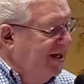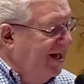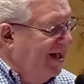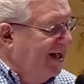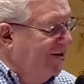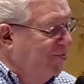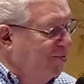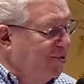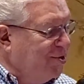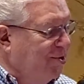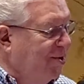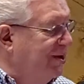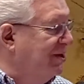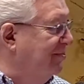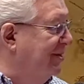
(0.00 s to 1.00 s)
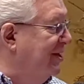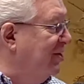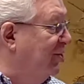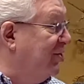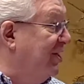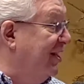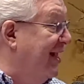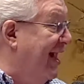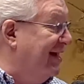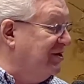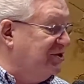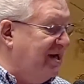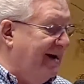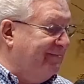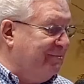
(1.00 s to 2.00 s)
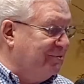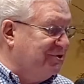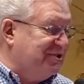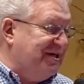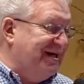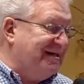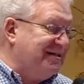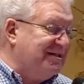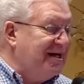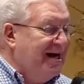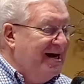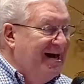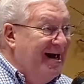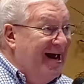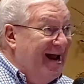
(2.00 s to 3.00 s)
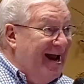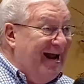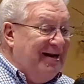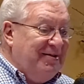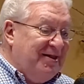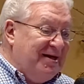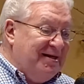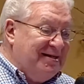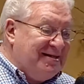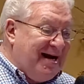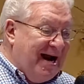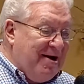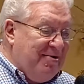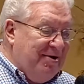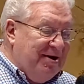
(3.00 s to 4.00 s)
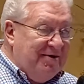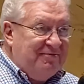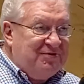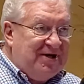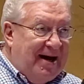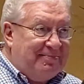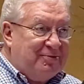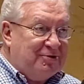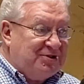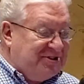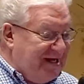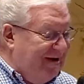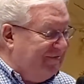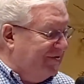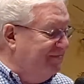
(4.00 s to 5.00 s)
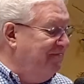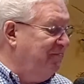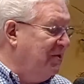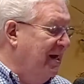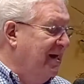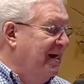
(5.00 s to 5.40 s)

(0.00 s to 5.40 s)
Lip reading: we're going to be looking at chapter 6 and the entirety of chapter 7.